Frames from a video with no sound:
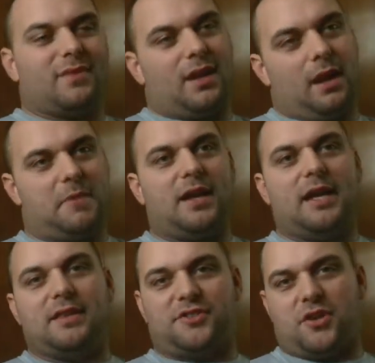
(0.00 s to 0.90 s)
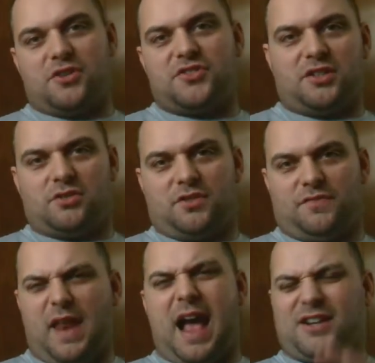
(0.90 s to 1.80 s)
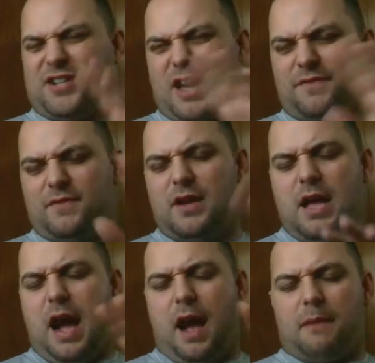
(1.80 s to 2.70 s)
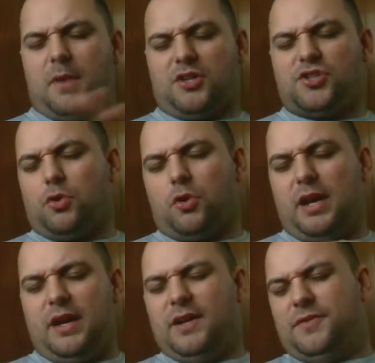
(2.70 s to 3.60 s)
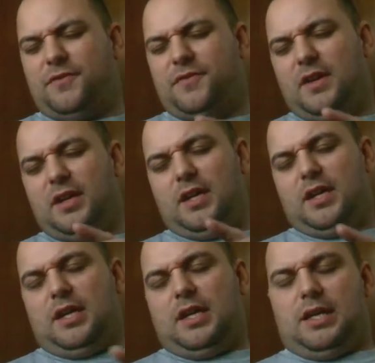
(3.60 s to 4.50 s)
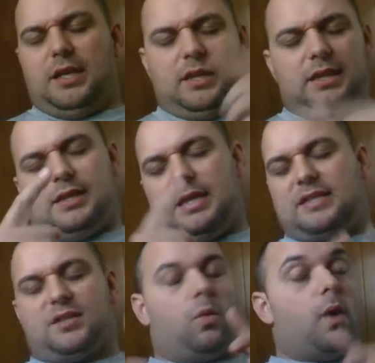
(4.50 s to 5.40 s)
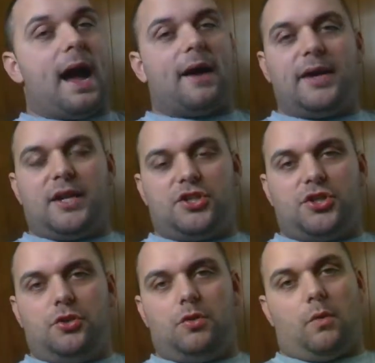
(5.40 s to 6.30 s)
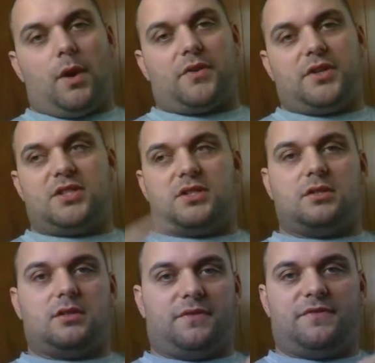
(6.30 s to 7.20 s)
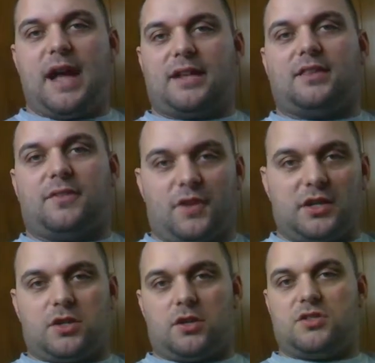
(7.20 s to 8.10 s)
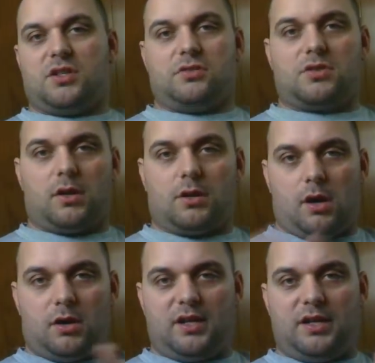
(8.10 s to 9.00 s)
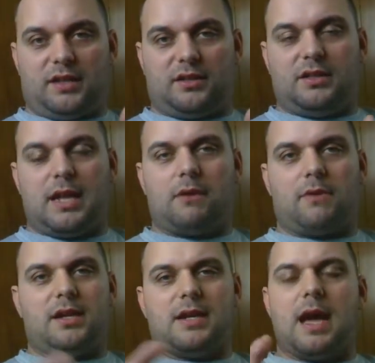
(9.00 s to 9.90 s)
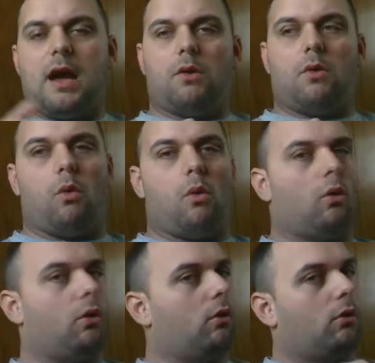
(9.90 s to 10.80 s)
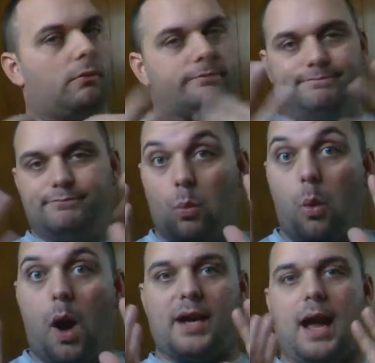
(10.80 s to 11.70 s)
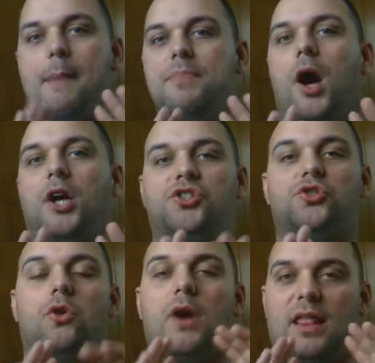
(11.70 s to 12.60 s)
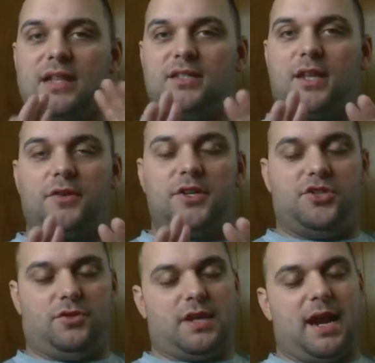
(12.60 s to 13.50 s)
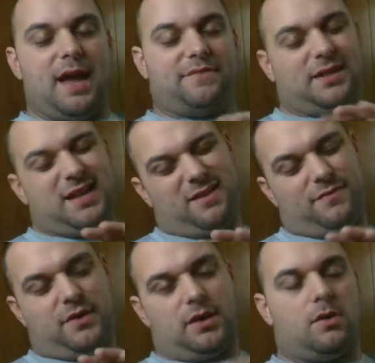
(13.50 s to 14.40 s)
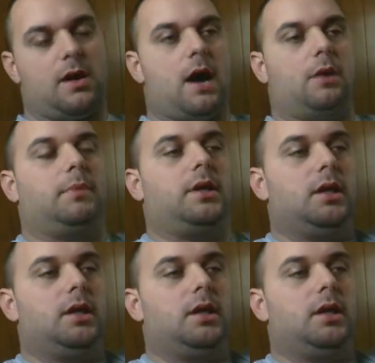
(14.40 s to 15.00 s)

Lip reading: I'm not getting the turn signals to flash. I'm not sure if that's a wiring issue or whether it's the fact that the front turn signals aren't connected right now or what. I'm not sure. That's another issue that I have to kind of figure out. But